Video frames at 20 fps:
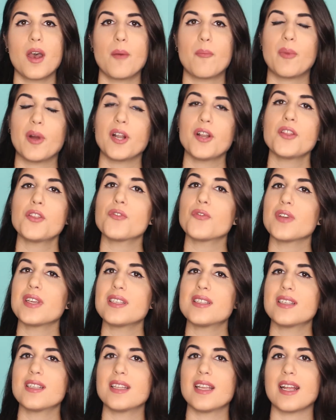Part of the
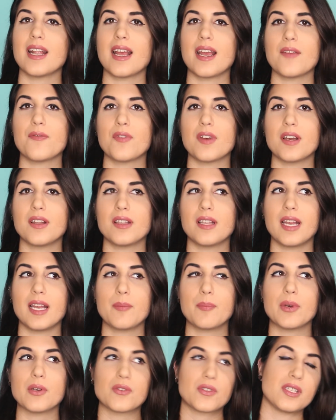reason that I felt
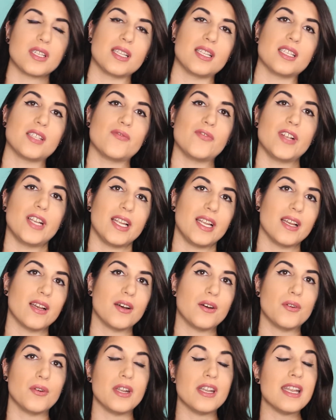like posting this
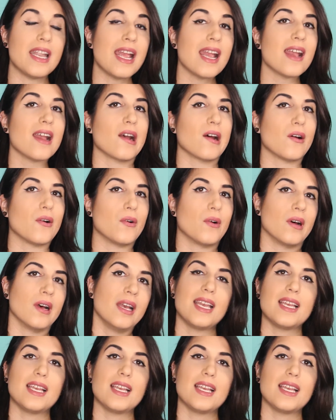video now